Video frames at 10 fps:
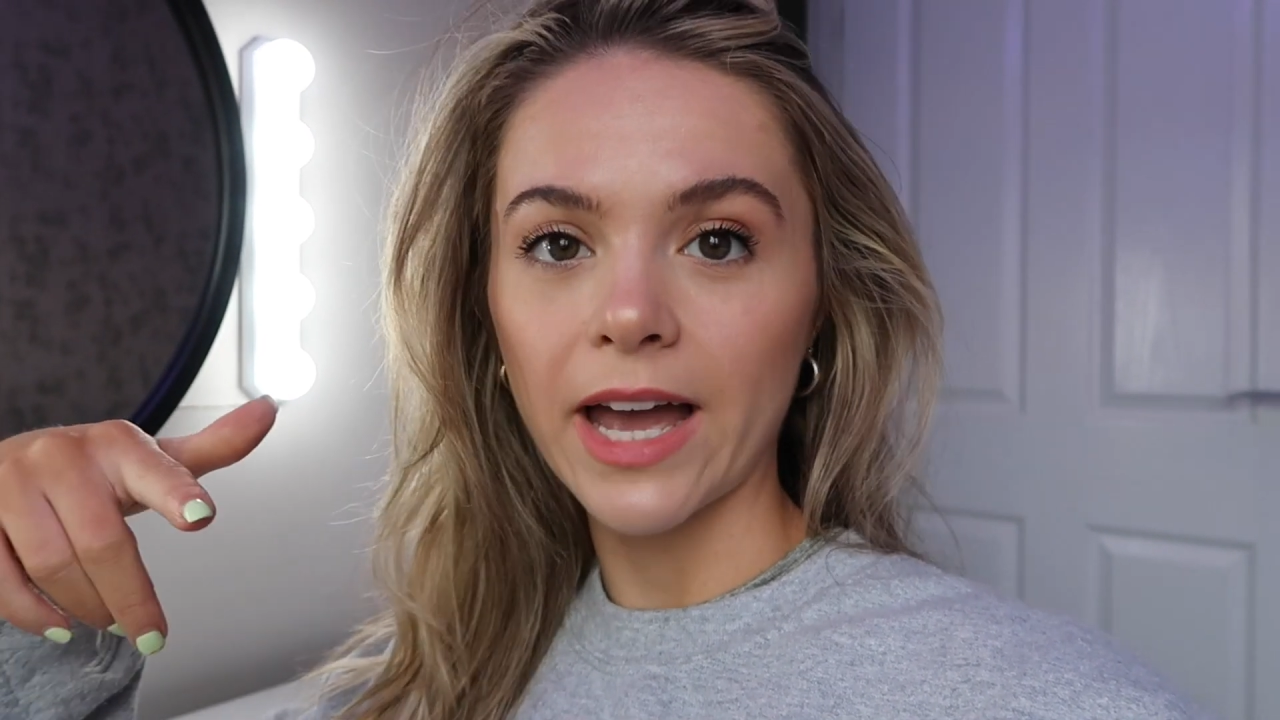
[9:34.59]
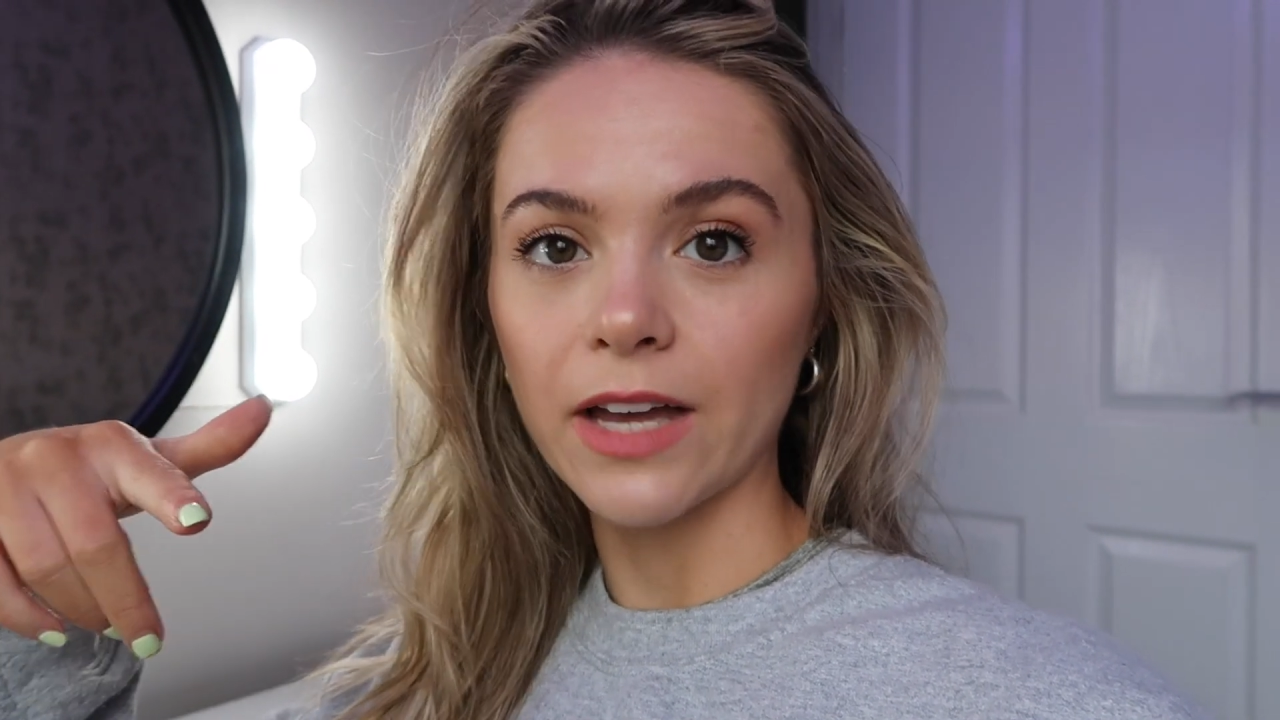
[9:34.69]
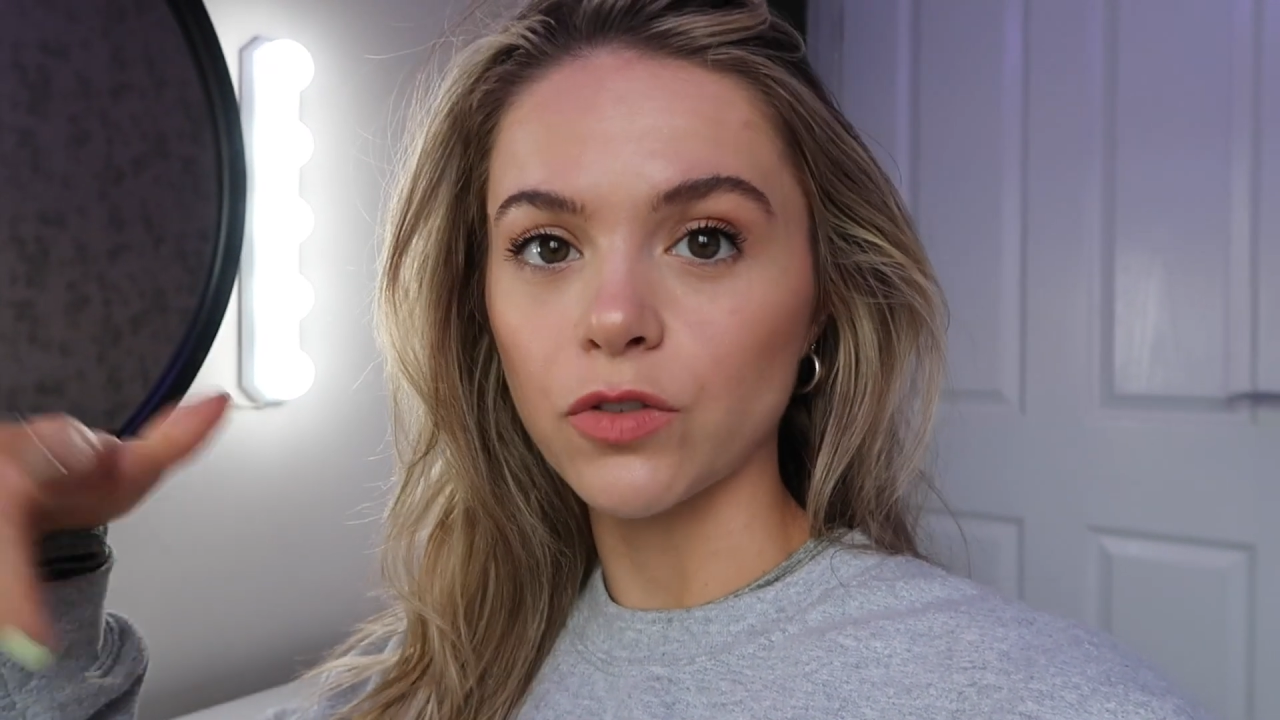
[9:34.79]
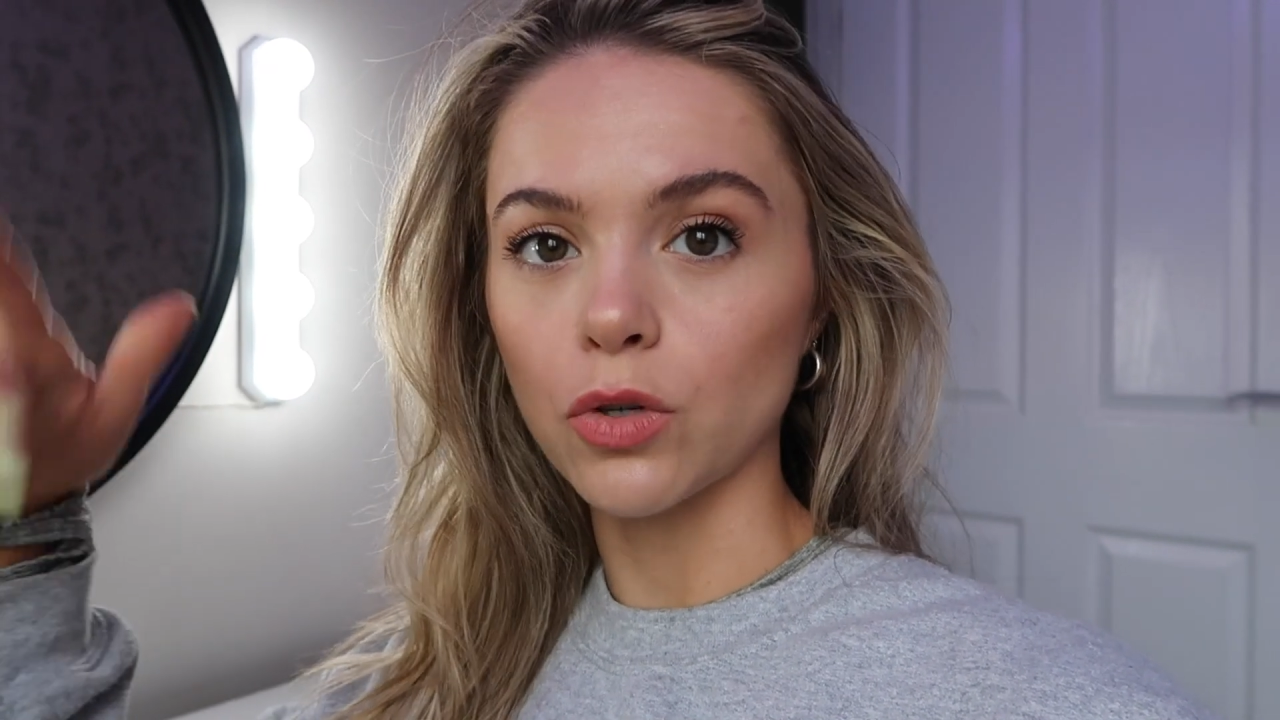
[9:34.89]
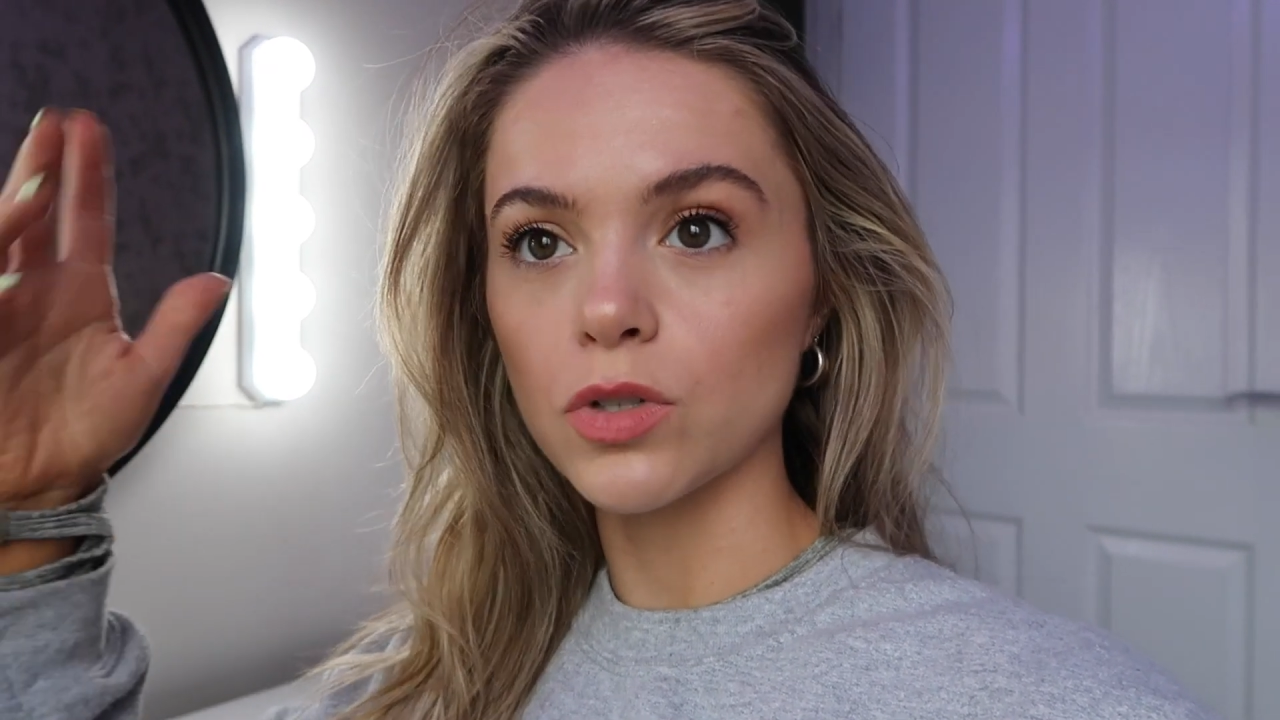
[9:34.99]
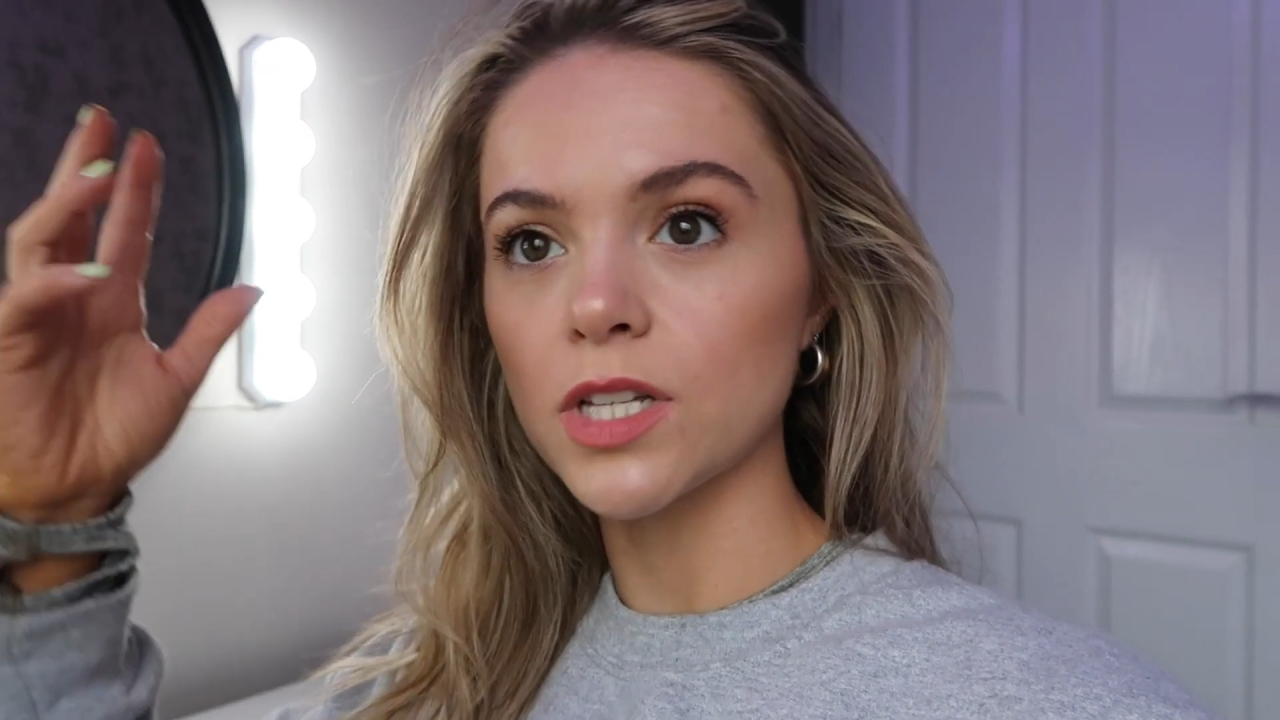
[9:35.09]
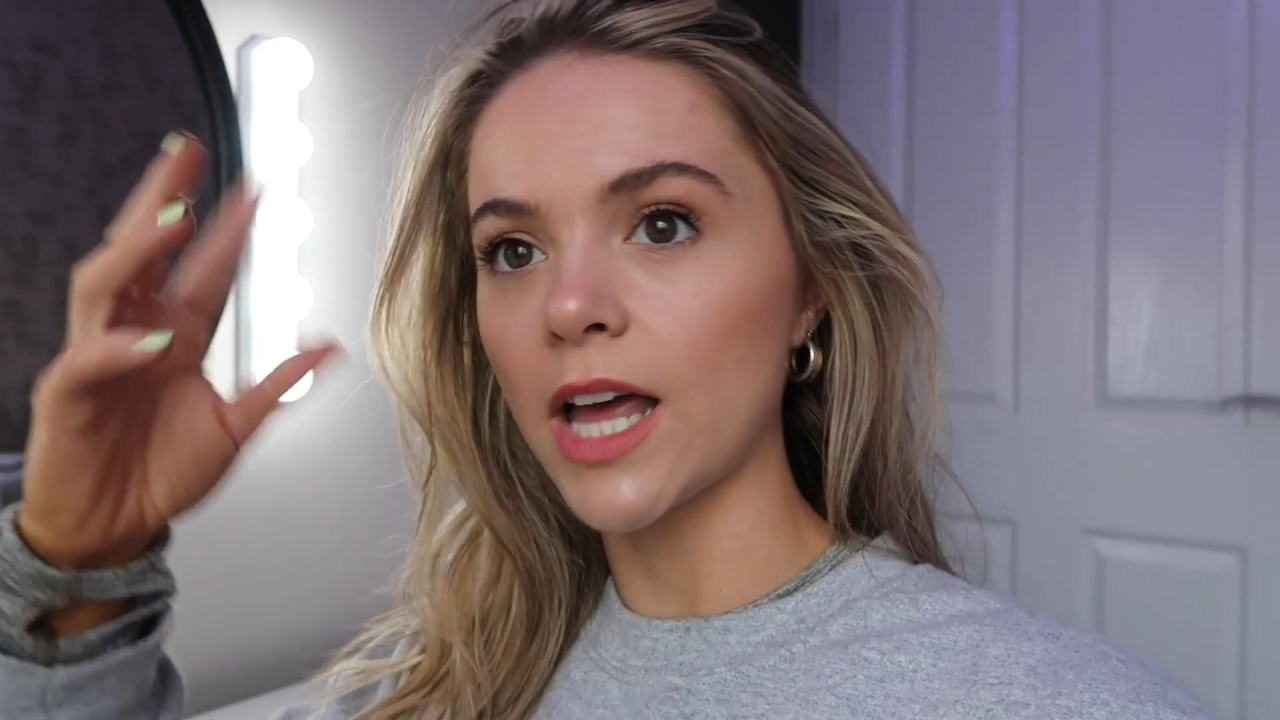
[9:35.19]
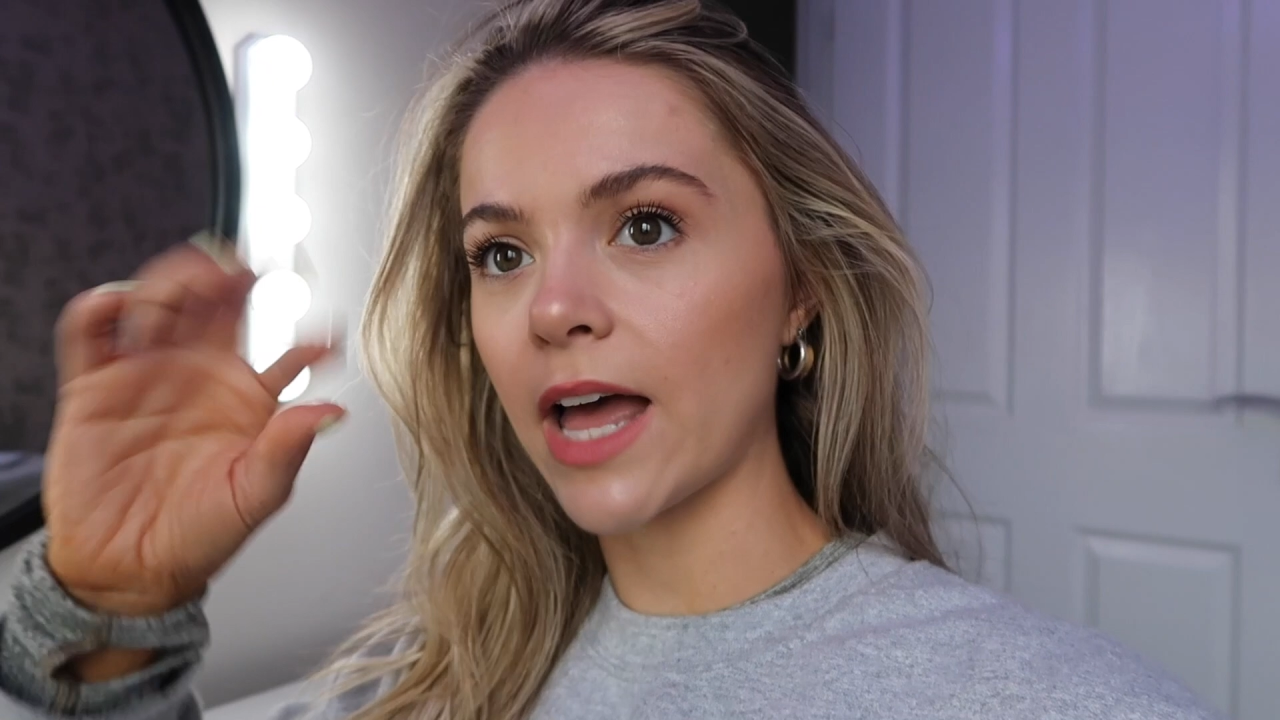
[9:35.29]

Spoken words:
I have used,